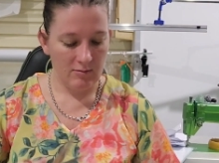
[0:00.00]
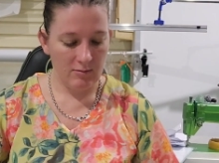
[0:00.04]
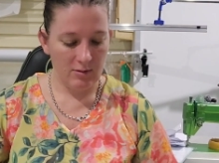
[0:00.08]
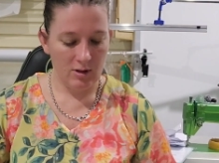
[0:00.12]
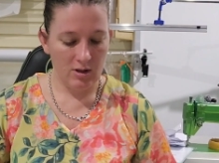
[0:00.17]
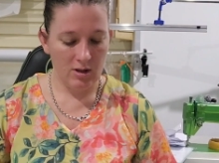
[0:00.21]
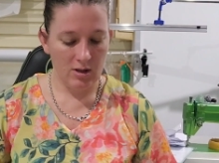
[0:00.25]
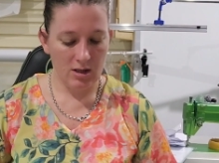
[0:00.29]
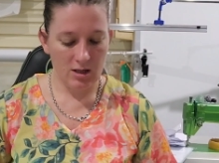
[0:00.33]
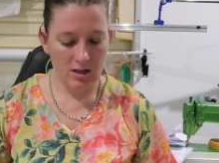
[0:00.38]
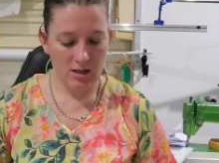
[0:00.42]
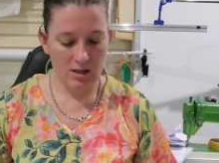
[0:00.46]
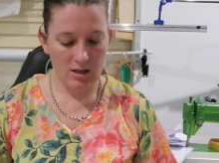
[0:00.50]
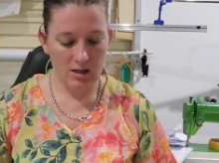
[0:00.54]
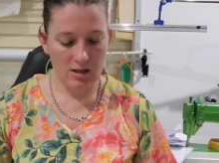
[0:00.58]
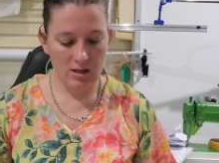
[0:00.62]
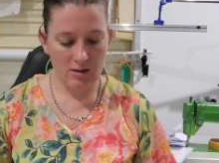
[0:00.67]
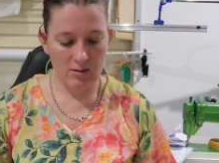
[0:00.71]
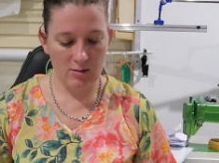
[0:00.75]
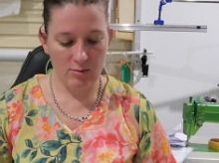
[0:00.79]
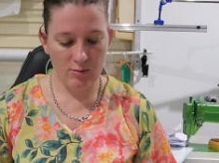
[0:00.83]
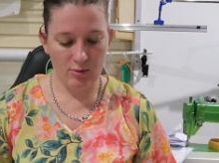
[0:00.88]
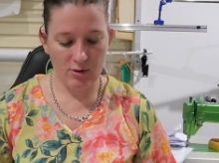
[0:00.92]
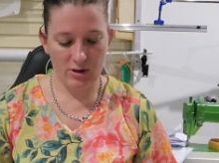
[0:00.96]

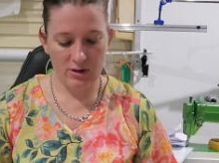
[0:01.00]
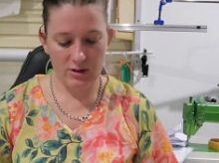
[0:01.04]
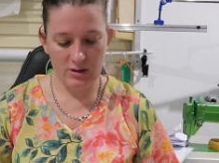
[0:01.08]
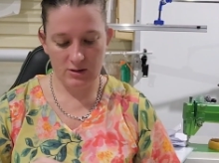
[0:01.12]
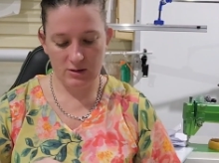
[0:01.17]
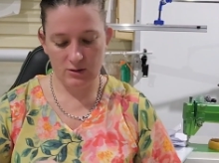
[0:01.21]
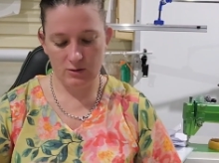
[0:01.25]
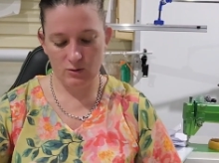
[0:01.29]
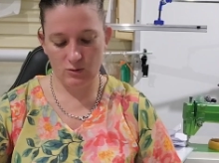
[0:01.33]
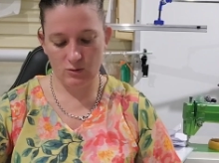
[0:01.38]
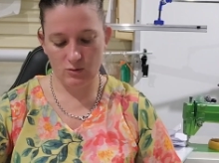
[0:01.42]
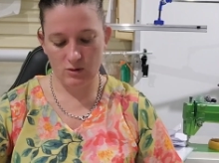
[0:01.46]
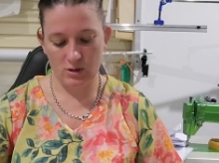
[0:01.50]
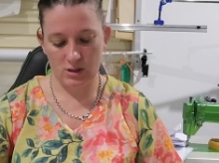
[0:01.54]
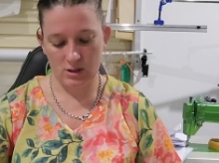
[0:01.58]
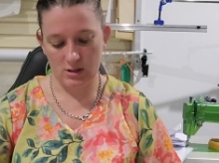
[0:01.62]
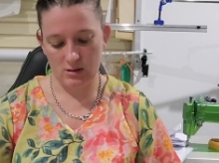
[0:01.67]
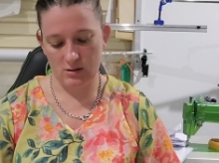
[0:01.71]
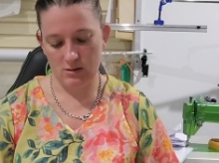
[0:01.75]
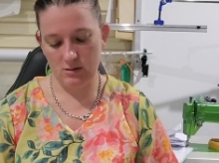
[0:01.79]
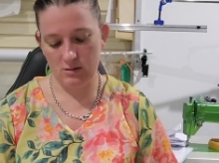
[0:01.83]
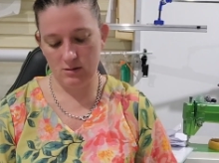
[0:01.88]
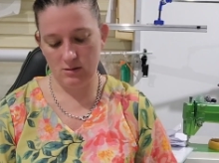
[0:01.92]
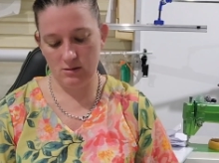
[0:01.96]
my brother's
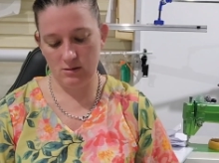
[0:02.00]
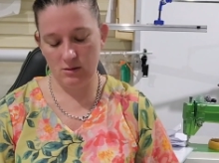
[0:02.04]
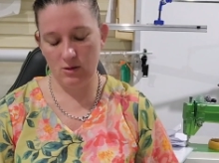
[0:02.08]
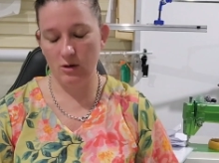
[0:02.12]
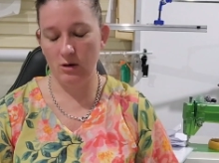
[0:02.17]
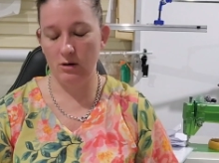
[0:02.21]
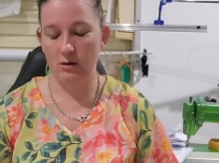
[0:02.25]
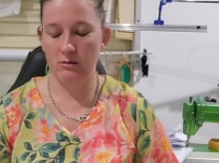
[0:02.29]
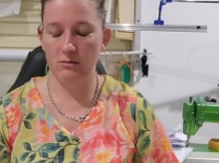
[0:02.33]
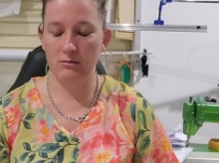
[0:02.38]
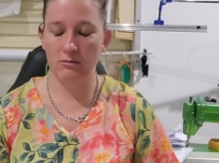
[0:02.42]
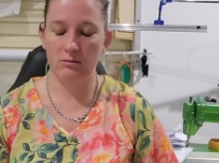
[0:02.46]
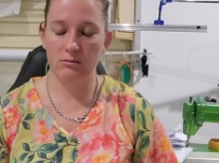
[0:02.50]
daughter, no,